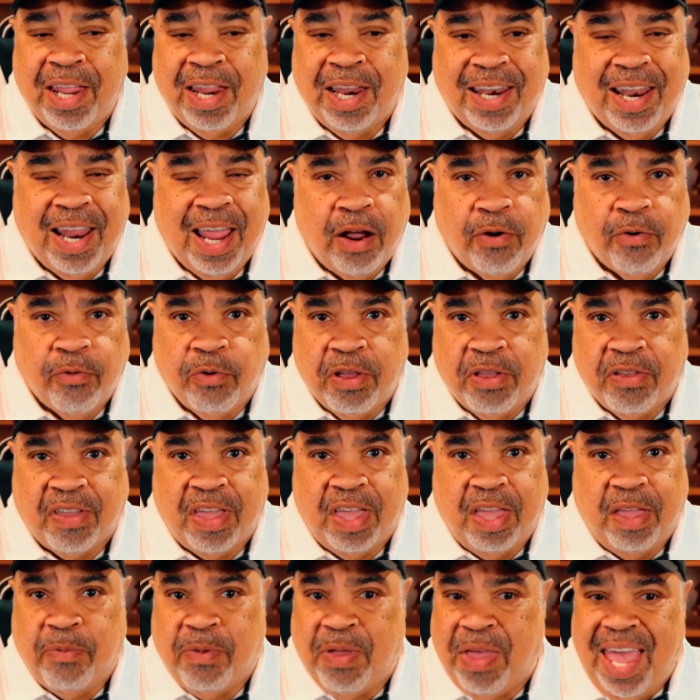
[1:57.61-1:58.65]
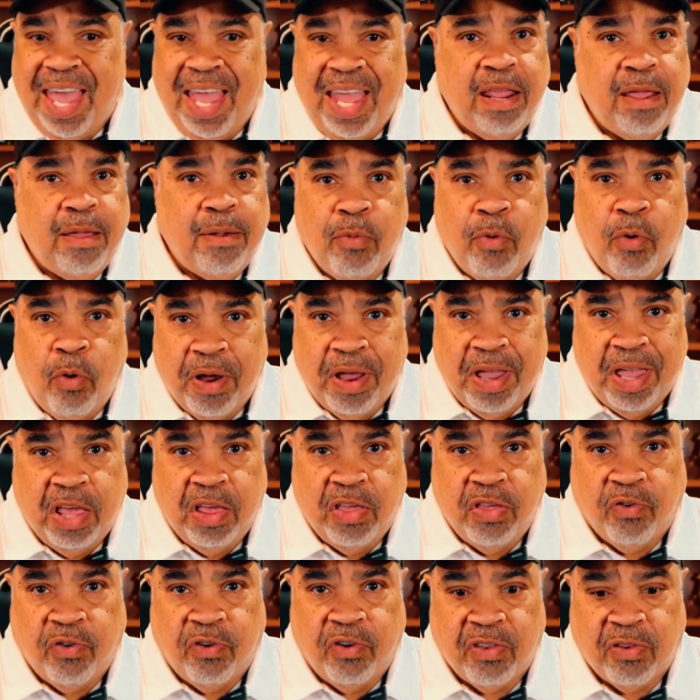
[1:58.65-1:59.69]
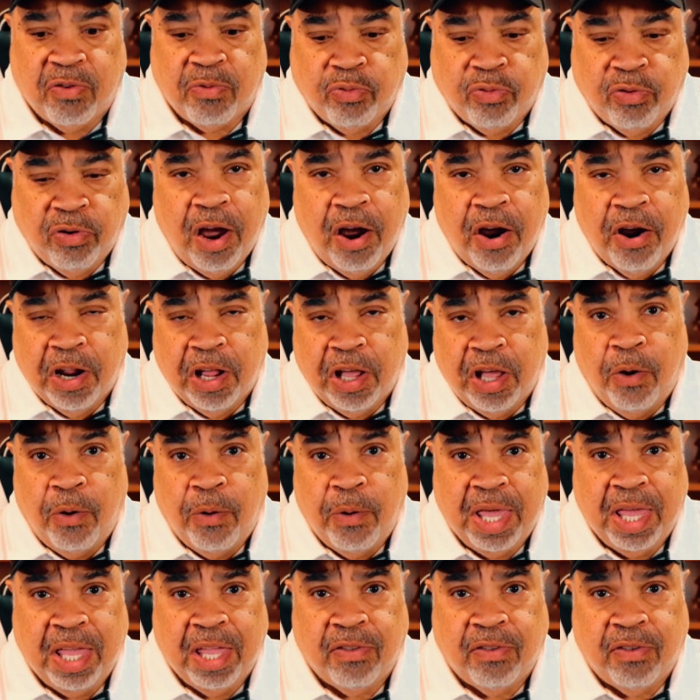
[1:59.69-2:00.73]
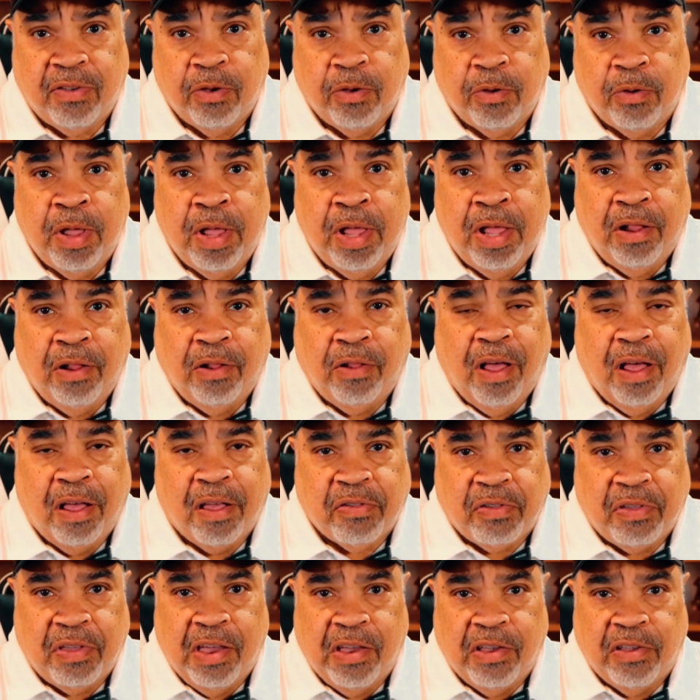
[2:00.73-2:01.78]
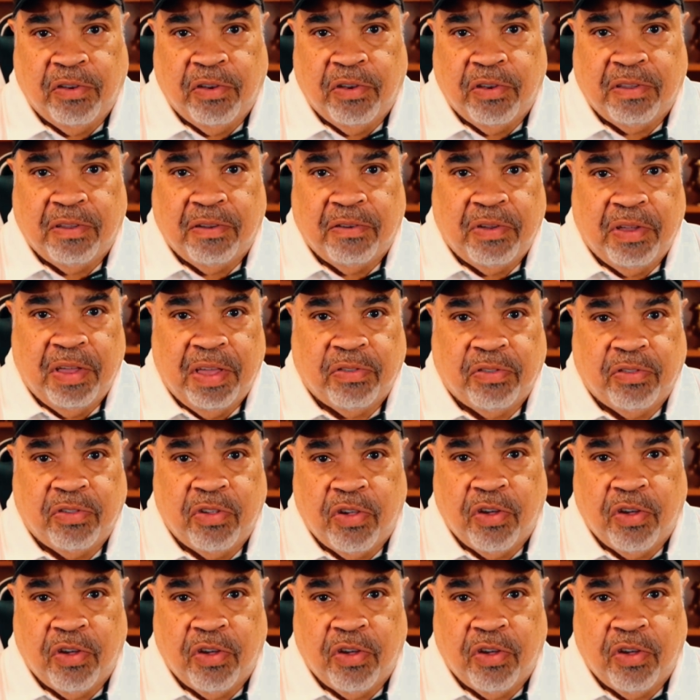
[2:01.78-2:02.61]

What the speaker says: not risk any more injuries prior to going into Los Angeles to face the